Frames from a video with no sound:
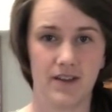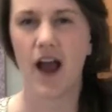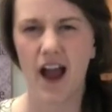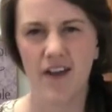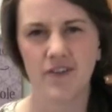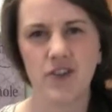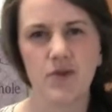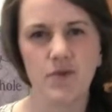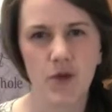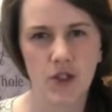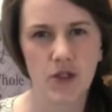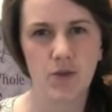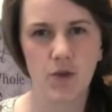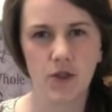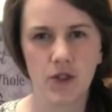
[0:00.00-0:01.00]
After
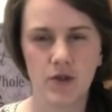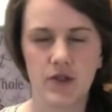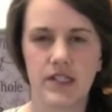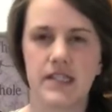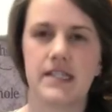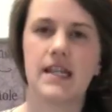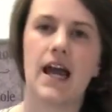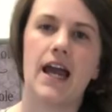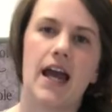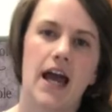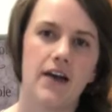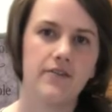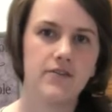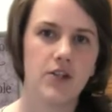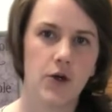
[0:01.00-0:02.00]
multiple uses, I
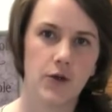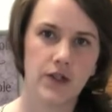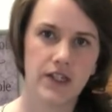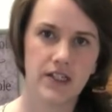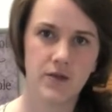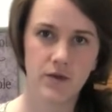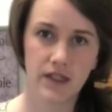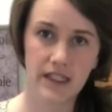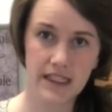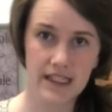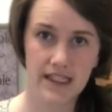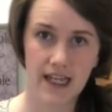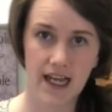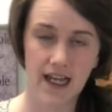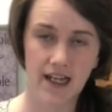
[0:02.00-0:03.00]
have noticed with these
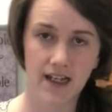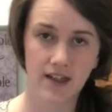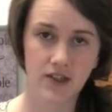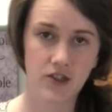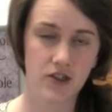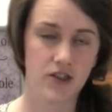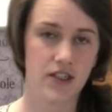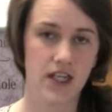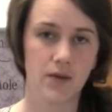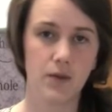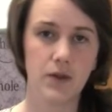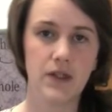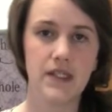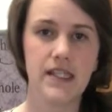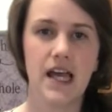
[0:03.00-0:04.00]
cake
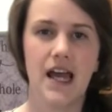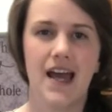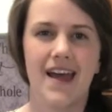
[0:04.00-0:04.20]
turntables